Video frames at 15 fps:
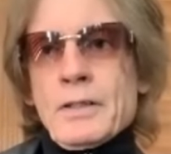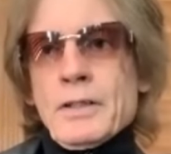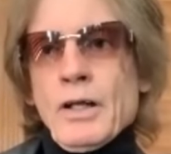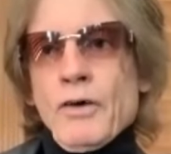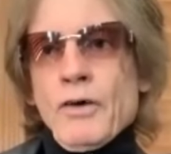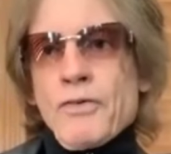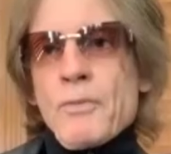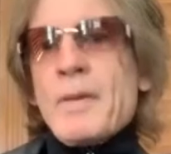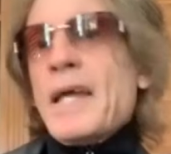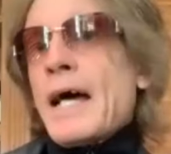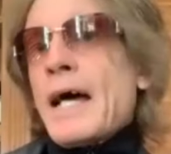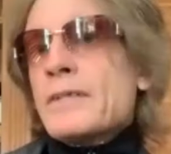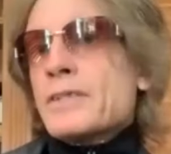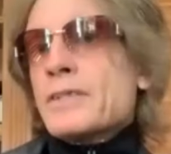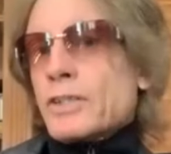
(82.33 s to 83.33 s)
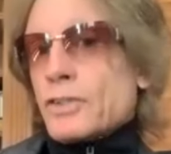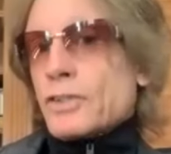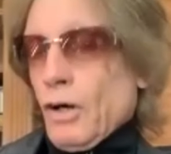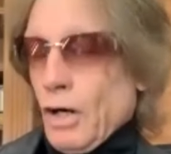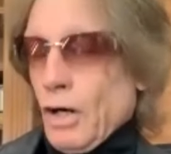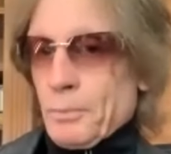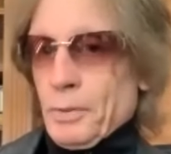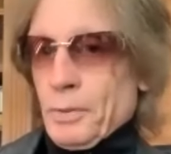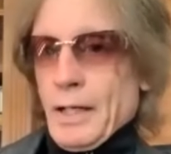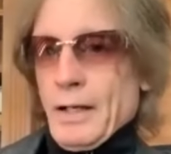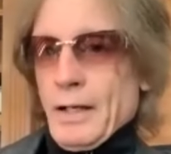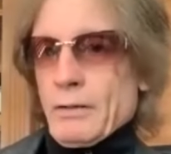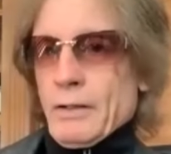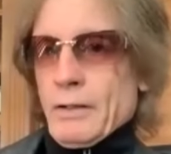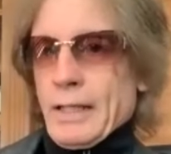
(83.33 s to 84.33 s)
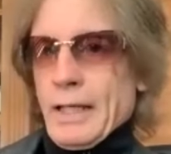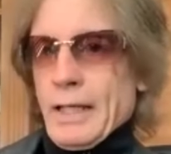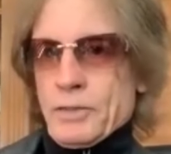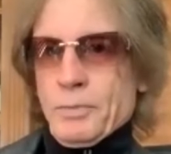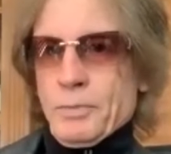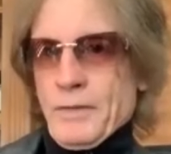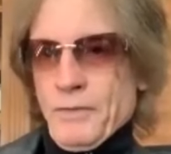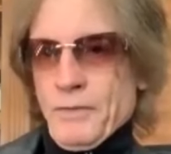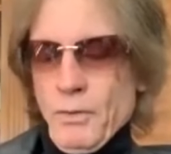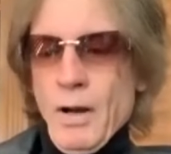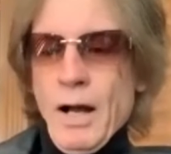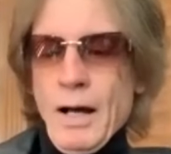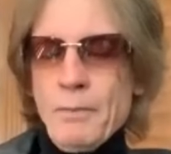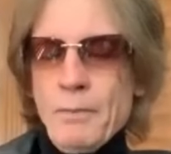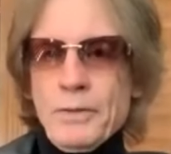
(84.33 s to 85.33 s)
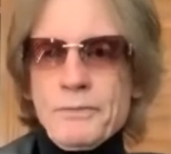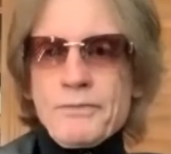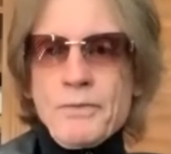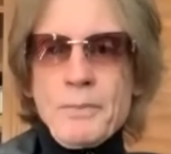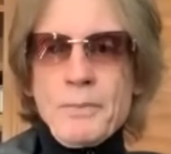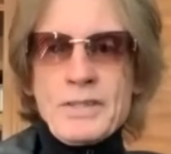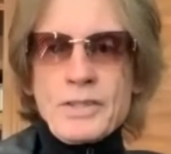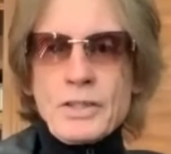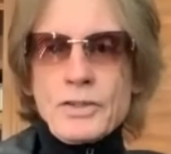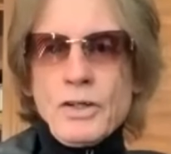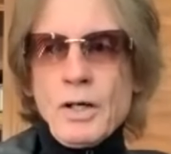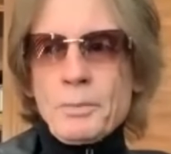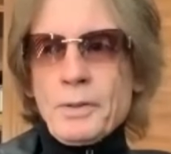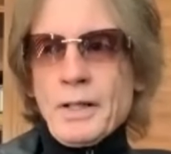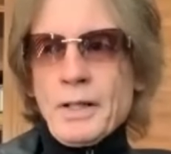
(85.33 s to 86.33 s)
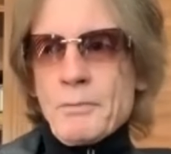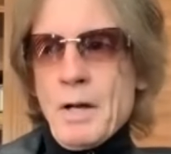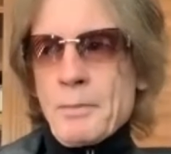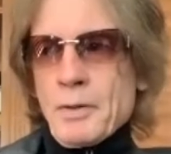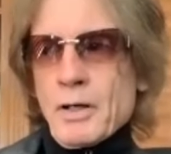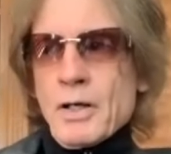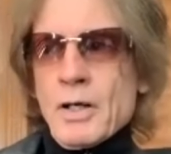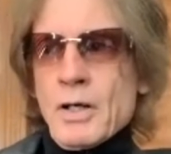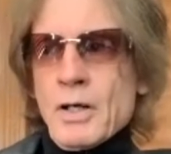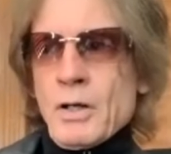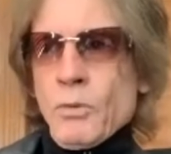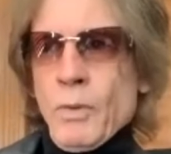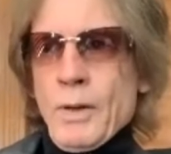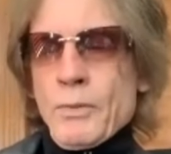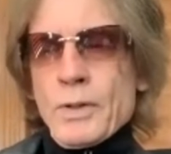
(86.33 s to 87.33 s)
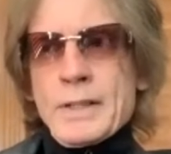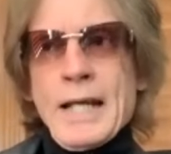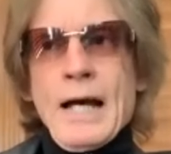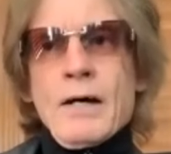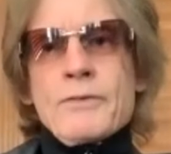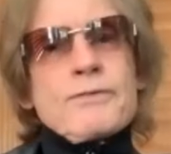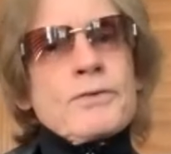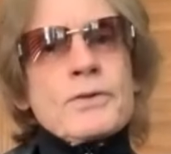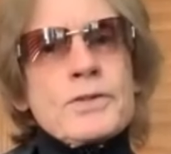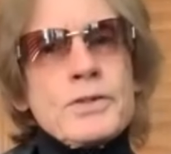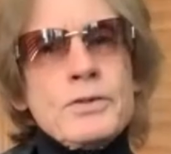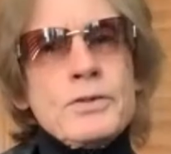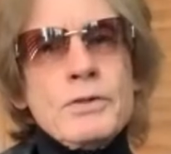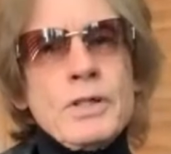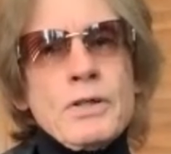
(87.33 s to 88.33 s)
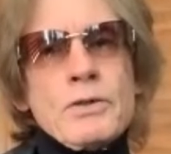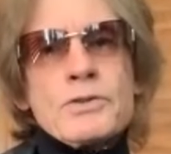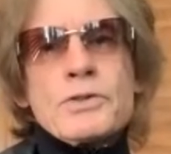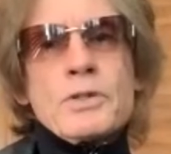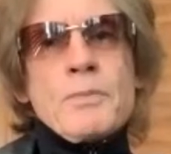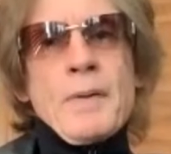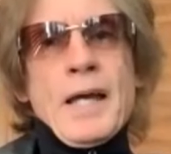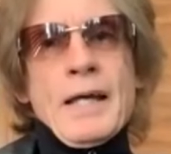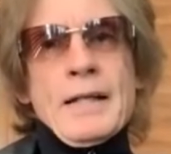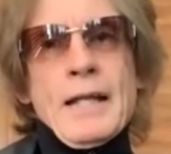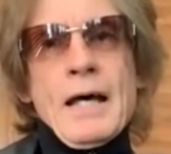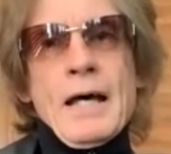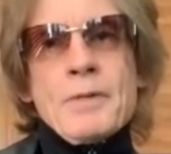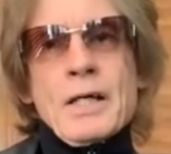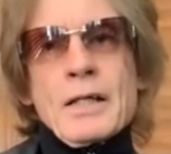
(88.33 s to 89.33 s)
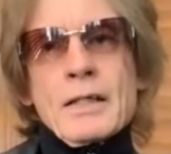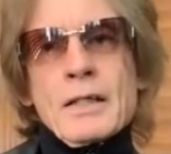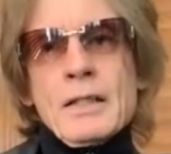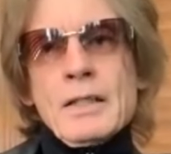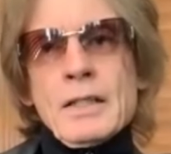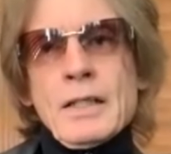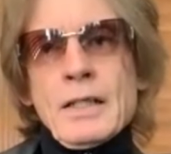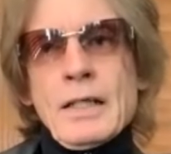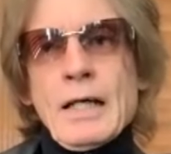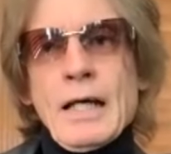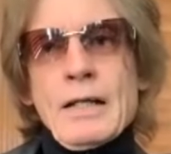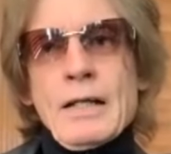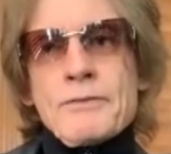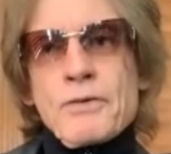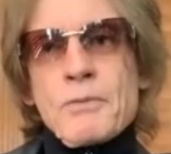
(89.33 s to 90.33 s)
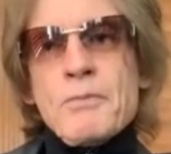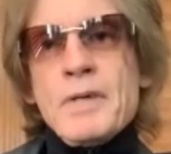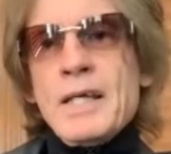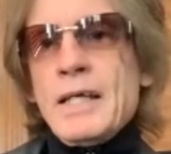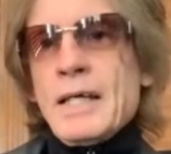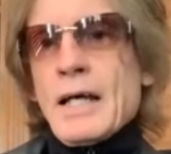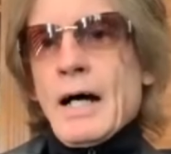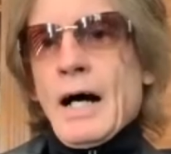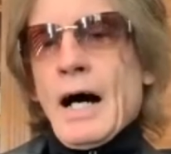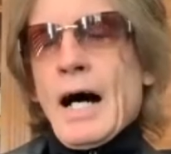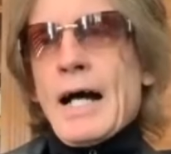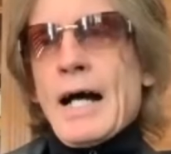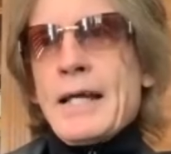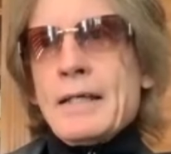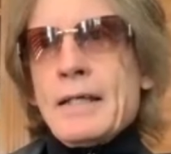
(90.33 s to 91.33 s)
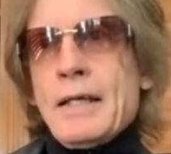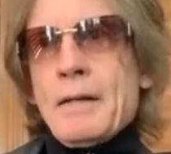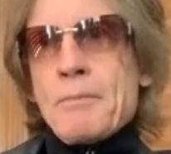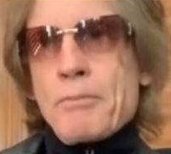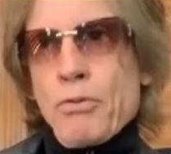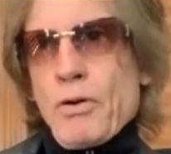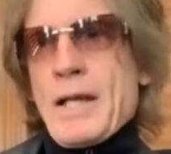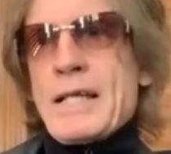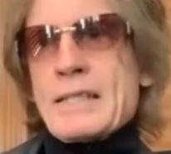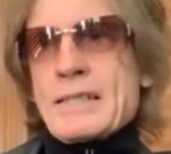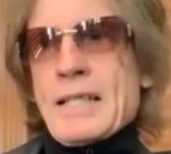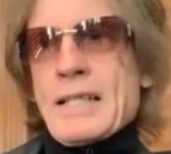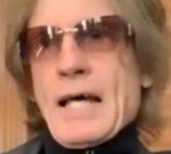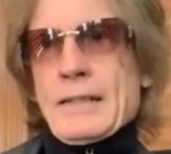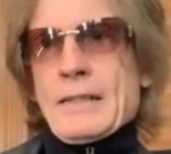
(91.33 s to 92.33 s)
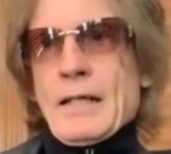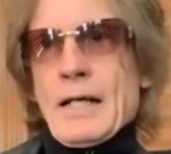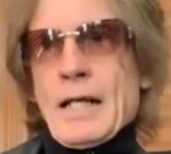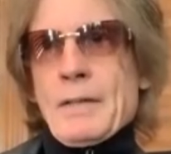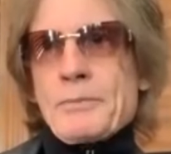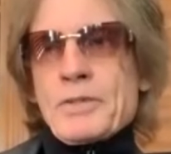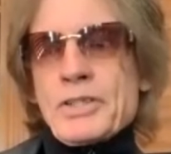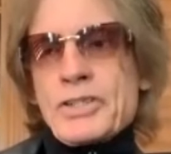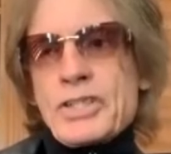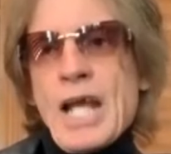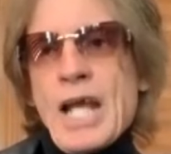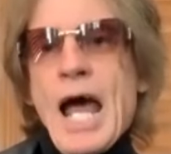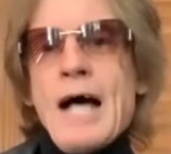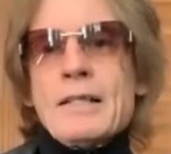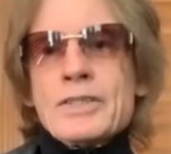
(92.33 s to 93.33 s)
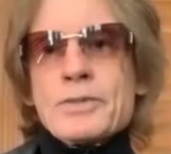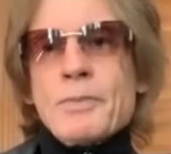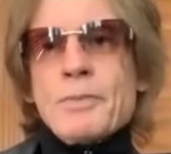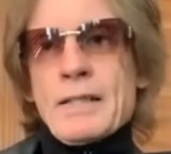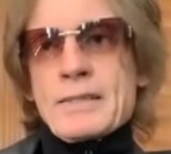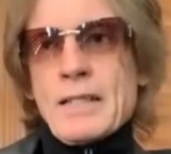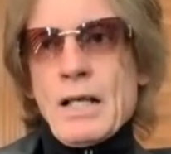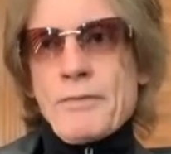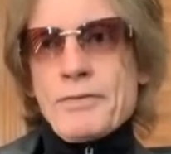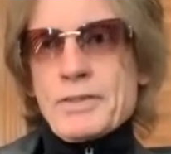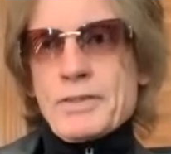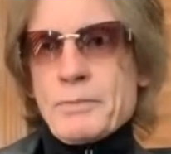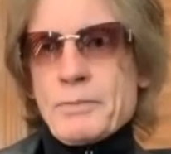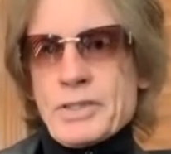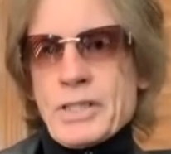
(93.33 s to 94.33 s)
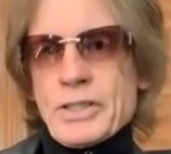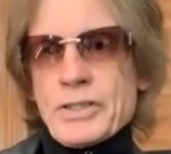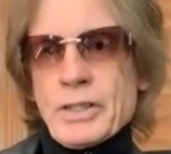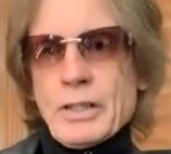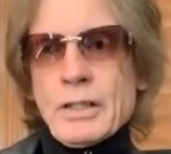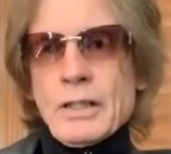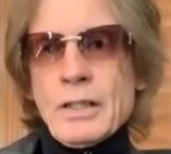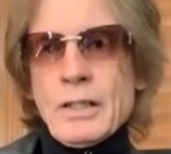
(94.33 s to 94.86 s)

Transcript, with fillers: You know, for me as a guitar player, and I can't speak for Rob, but for me as a guitar player, remember, we were down for 2 years with the pandemic. Yes. And for me, I embraced that time to challenge myself as a musician.